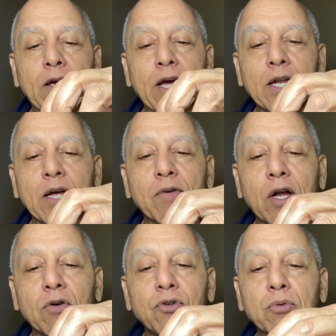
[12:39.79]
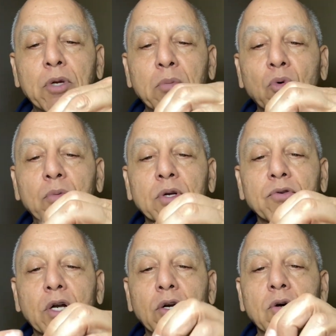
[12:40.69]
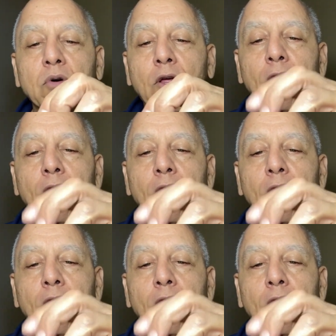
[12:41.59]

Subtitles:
And I don't use them anymore because I don't know.